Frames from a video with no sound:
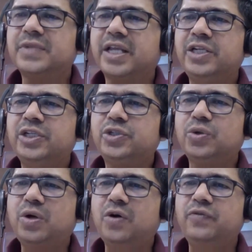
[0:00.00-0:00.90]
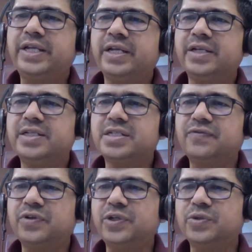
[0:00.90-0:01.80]
Can you show how we can register
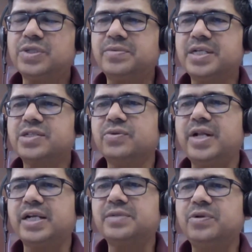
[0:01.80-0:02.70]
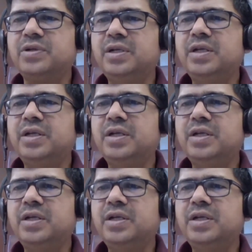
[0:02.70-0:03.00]
for new subjects through dashboard?